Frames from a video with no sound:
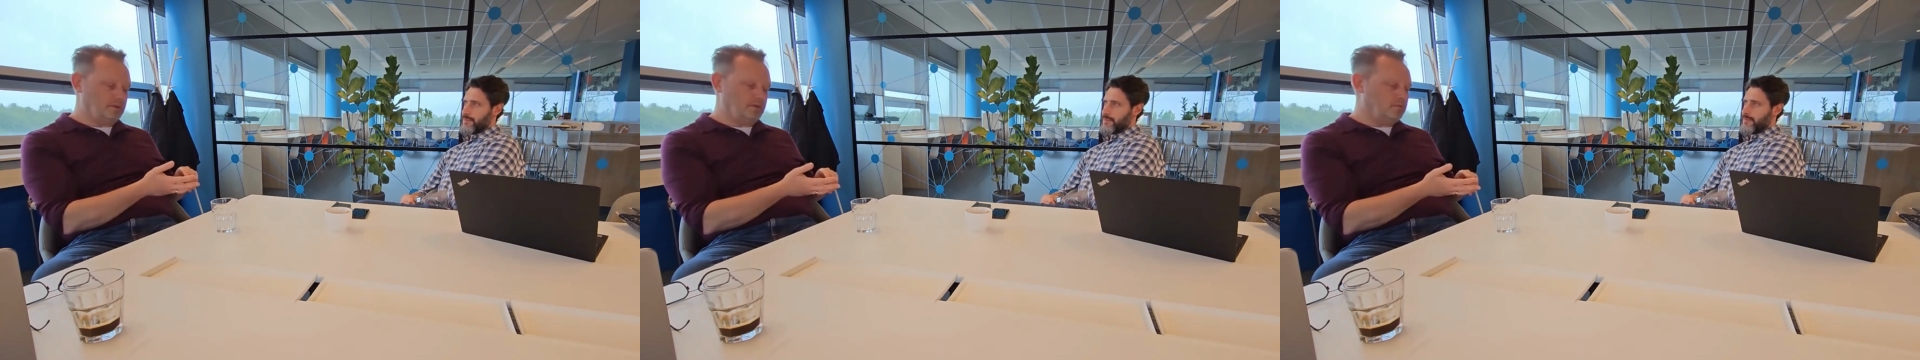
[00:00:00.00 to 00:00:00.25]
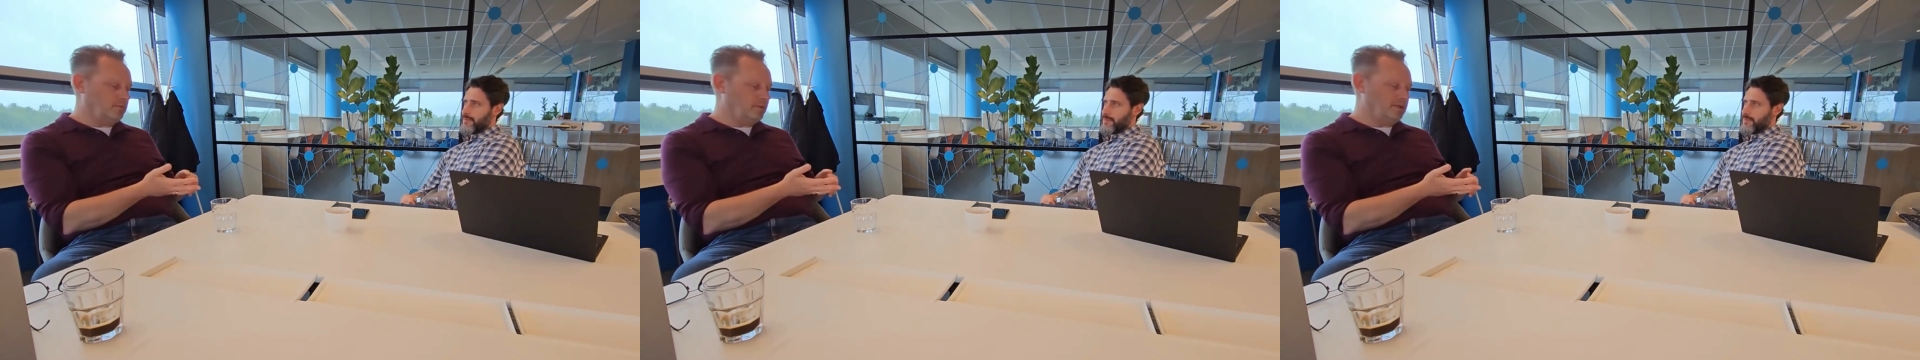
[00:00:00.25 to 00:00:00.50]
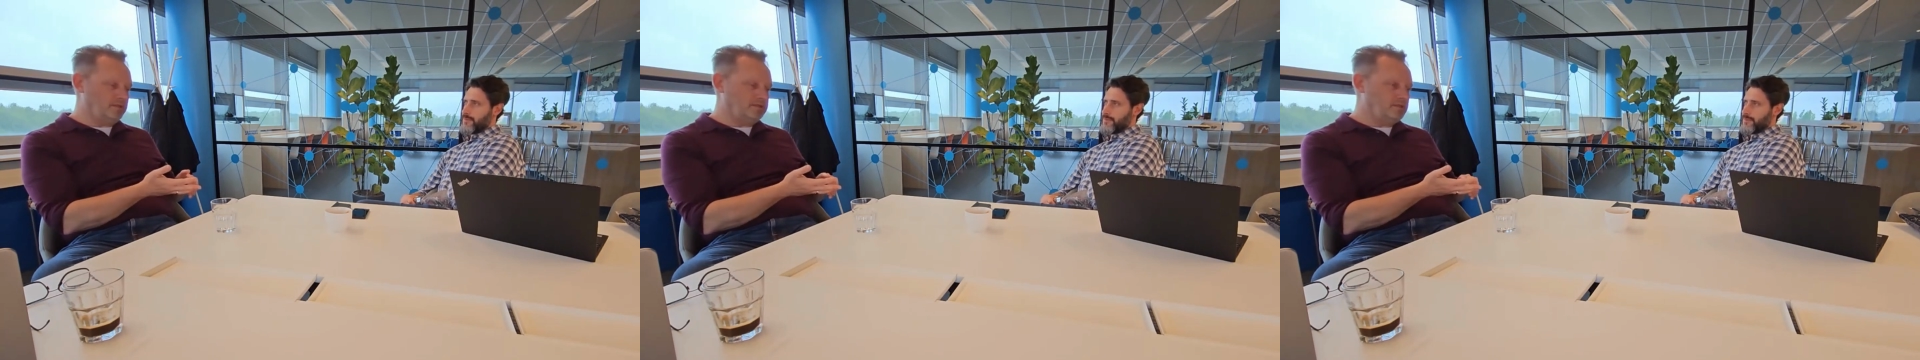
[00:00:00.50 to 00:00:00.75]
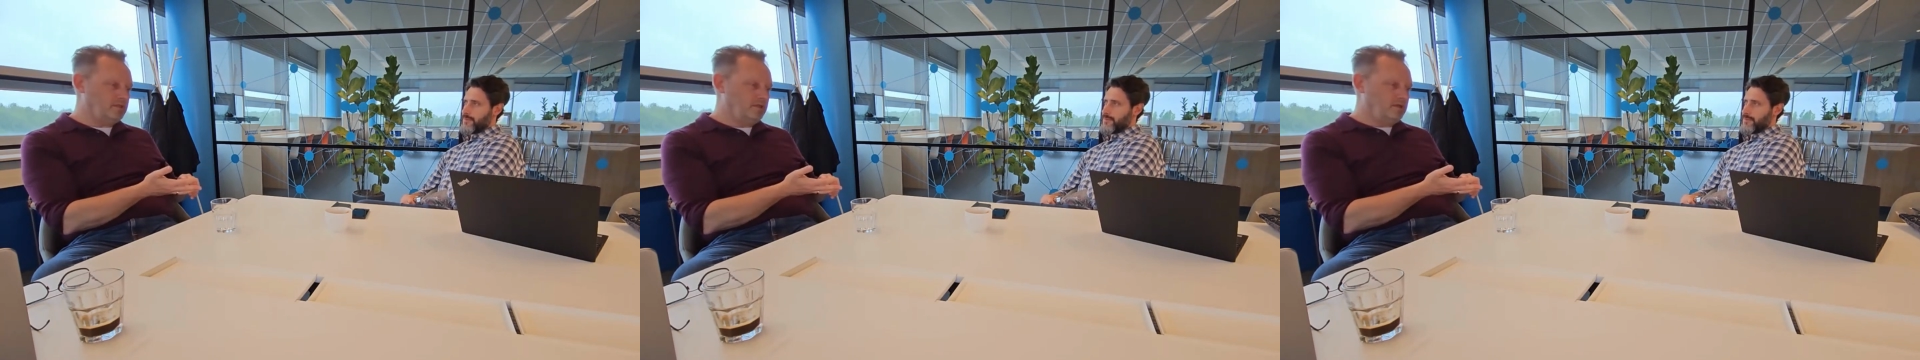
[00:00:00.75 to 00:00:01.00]
when there's
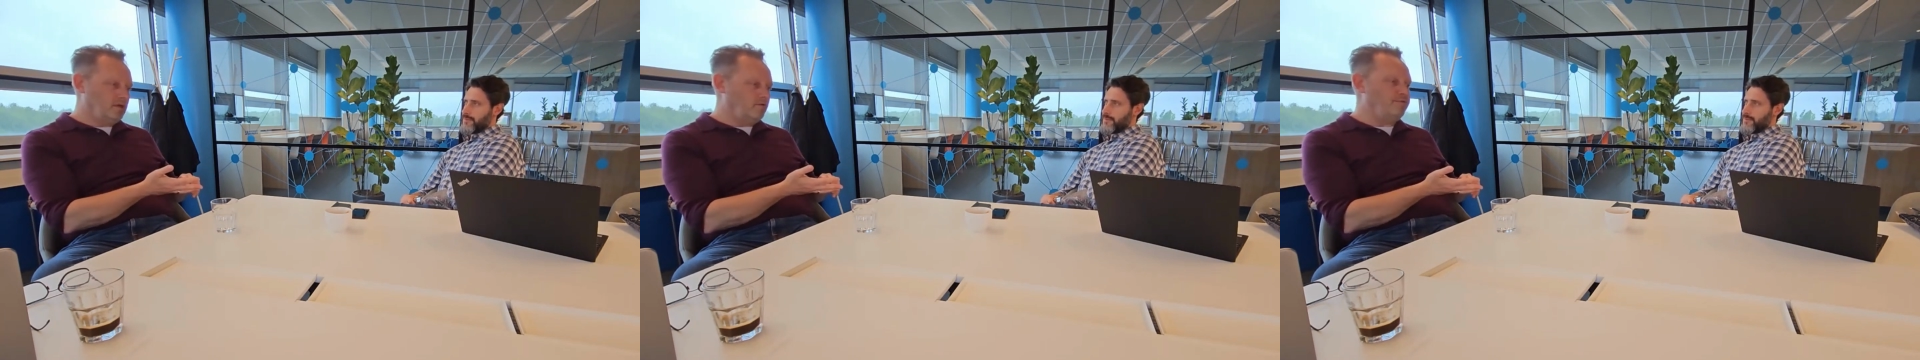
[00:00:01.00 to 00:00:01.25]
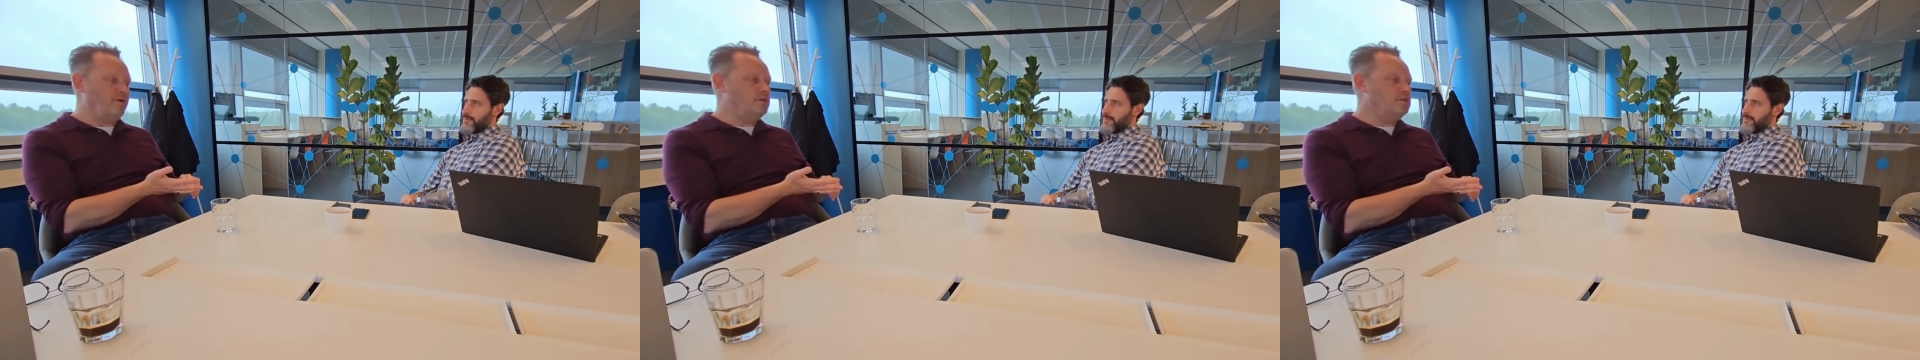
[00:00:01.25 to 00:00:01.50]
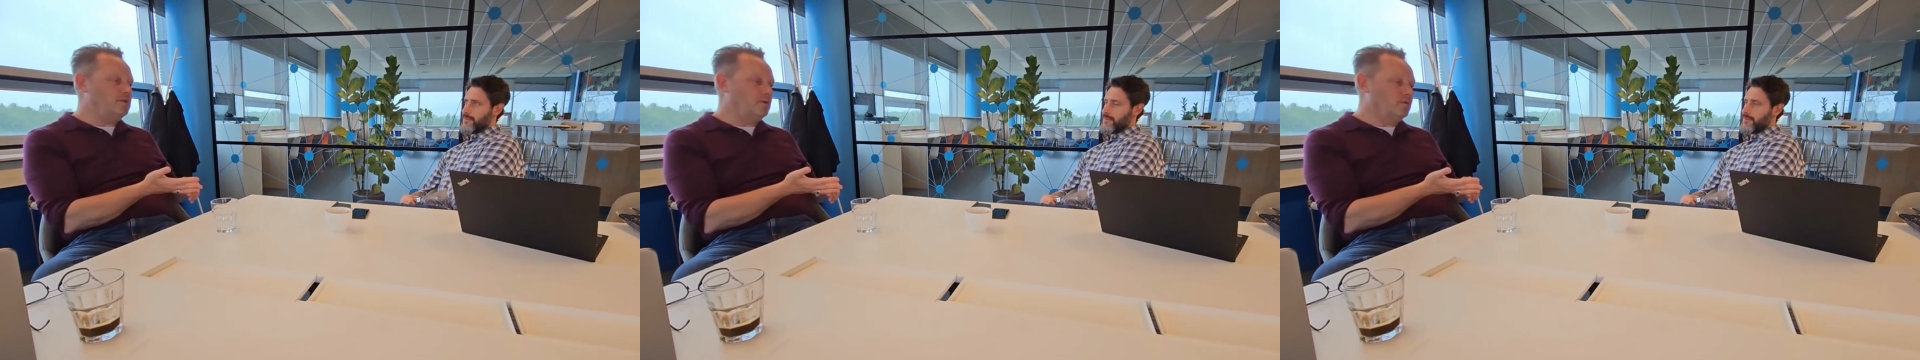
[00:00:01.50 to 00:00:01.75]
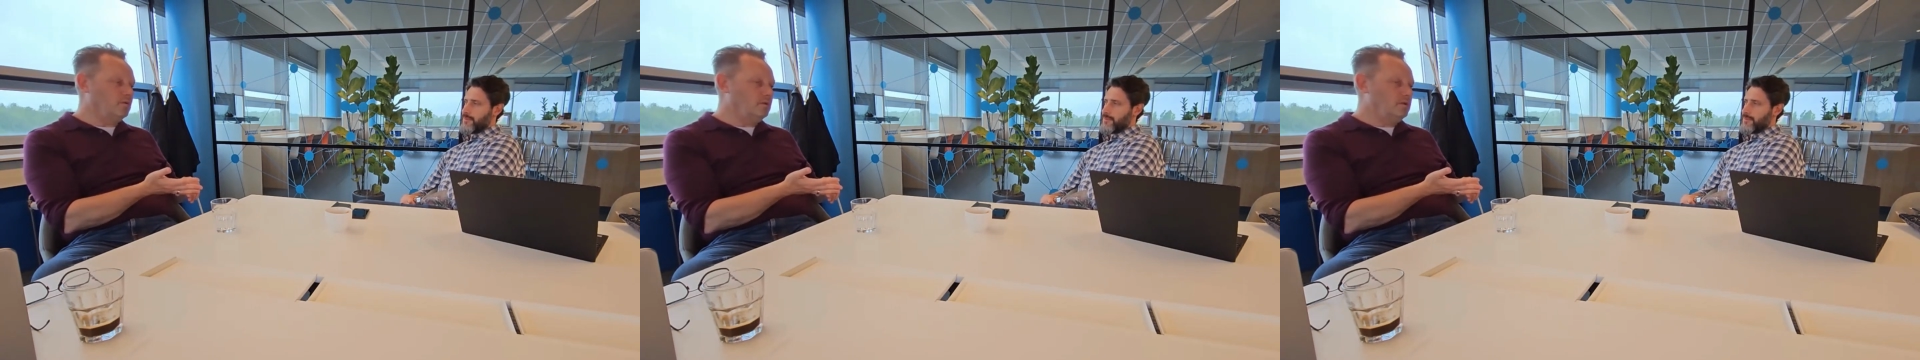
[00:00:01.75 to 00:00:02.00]
a
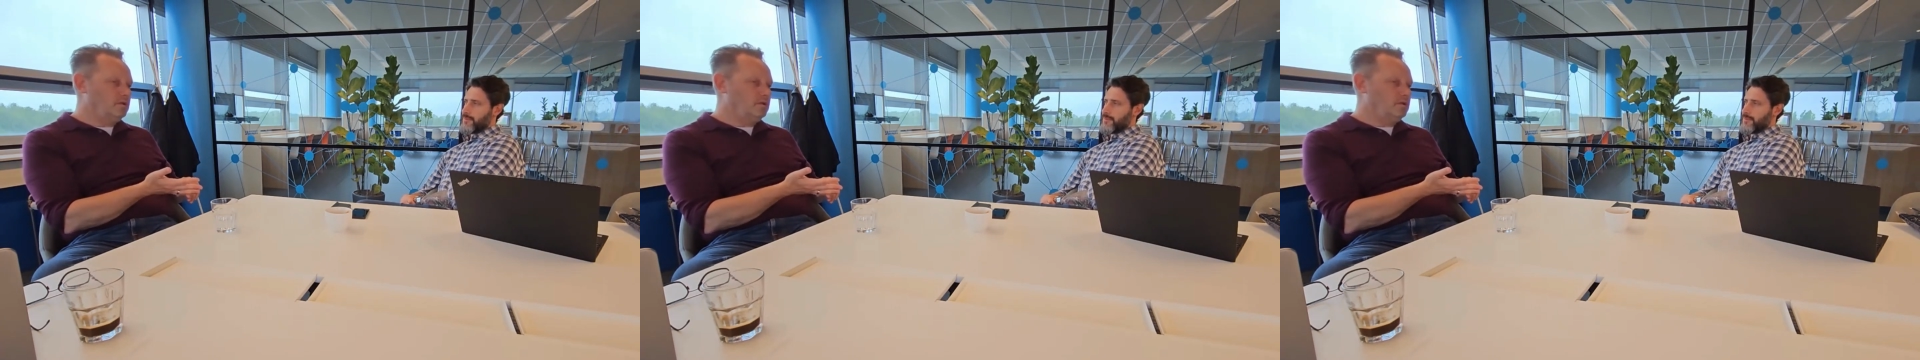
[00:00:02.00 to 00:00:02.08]
functional